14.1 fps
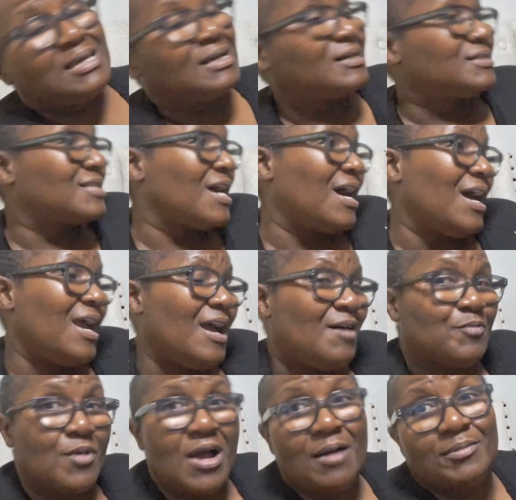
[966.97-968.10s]
Because I
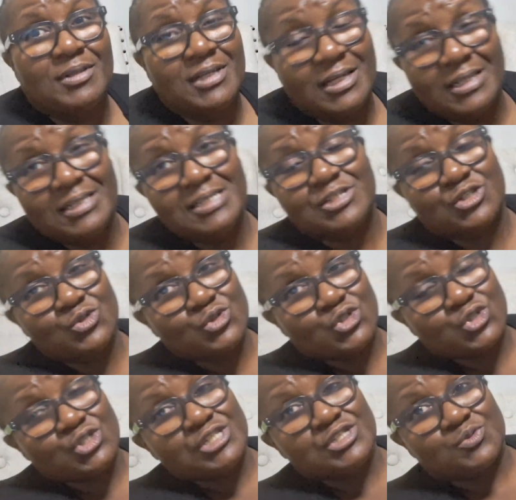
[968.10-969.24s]
have probably at least 2
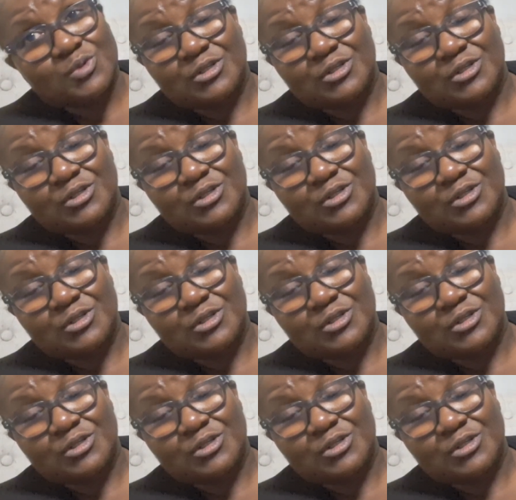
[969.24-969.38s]
trees